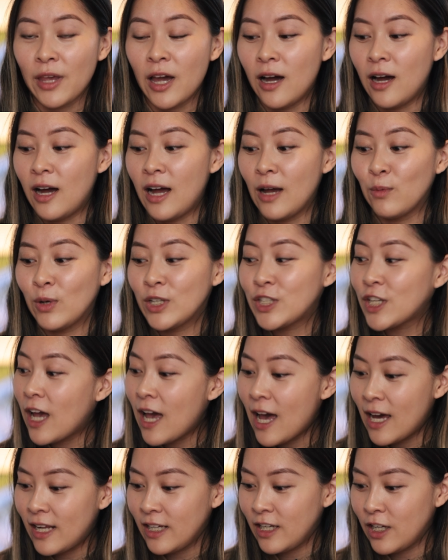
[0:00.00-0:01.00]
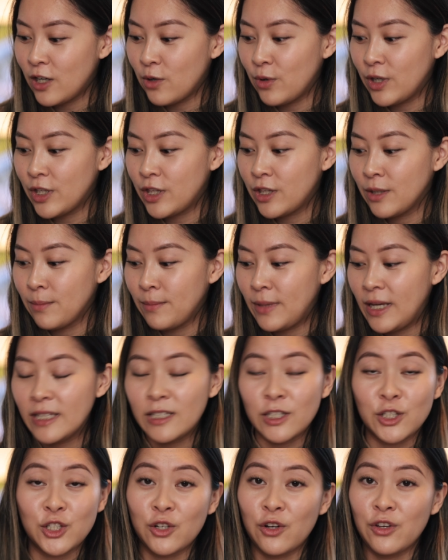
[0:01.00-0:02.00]
I wish I had it here with me
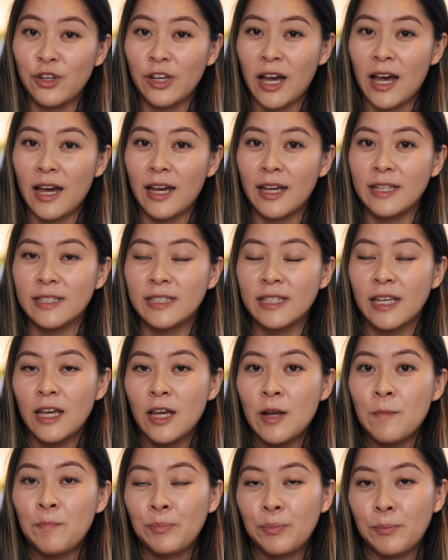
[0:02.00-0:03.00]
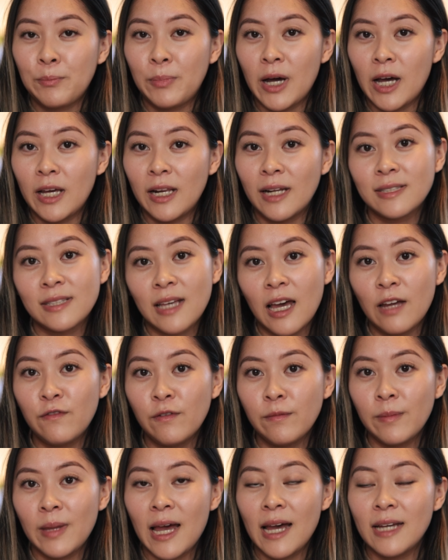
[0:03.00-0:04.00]
to show you guys. But aside
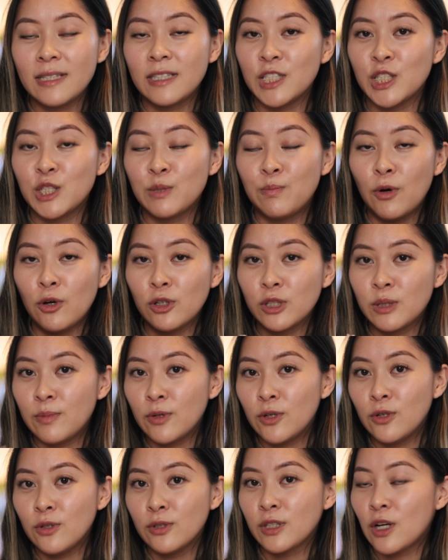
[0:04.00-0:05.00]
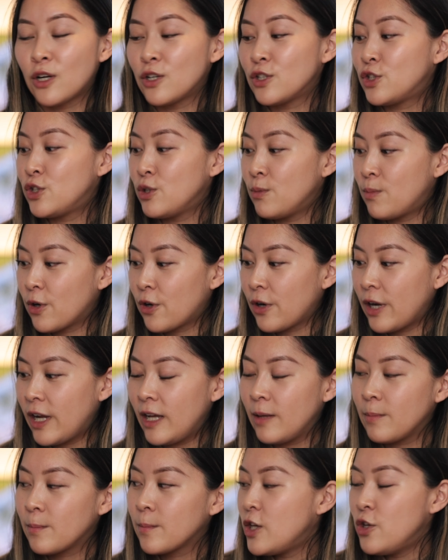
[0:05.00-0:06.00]
from that, disposables are super
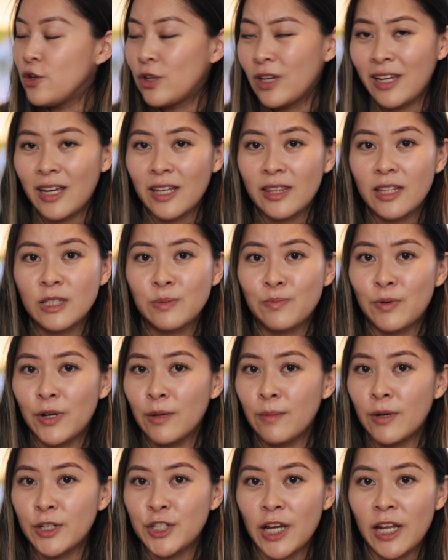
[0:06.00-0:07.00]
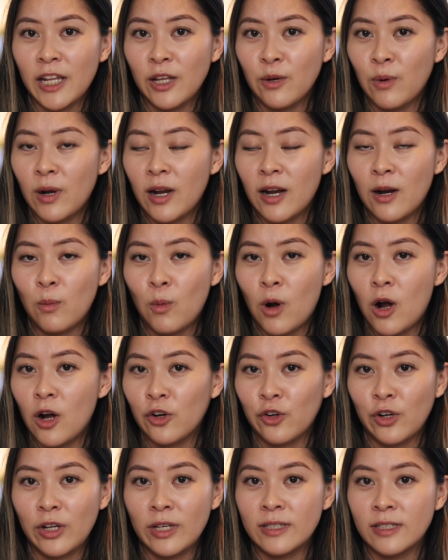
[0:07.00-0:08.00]
great. You can get this pretty much anywhere:
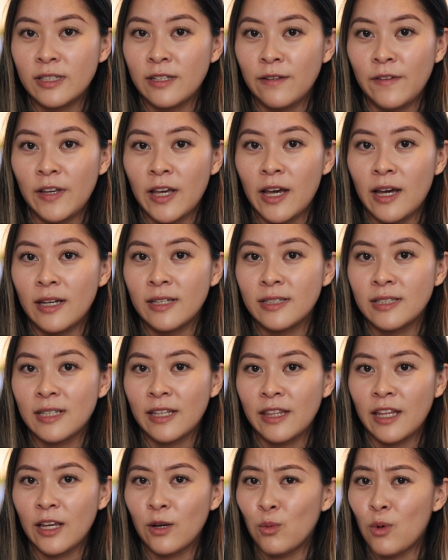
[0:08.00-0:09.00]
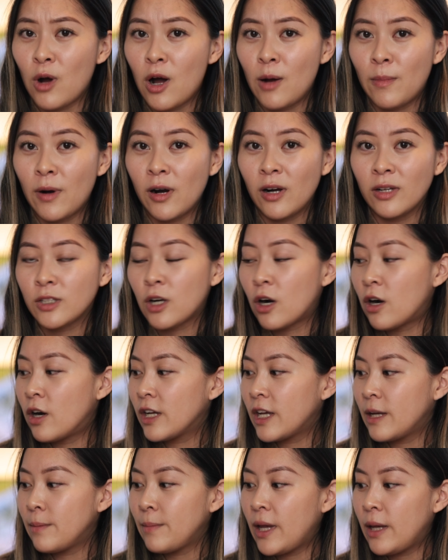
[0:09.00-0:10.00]
Walgreens, CVS, I think Walmart,
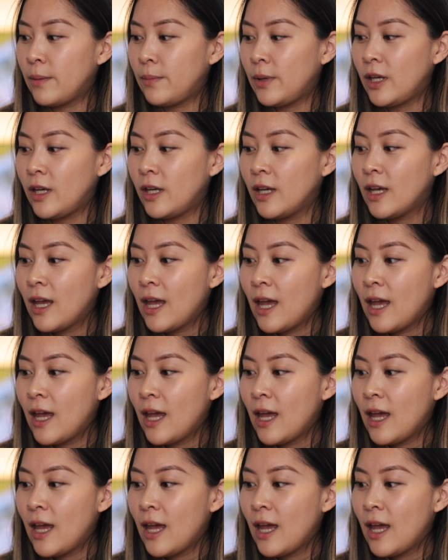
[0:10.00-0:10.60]
Target maybe.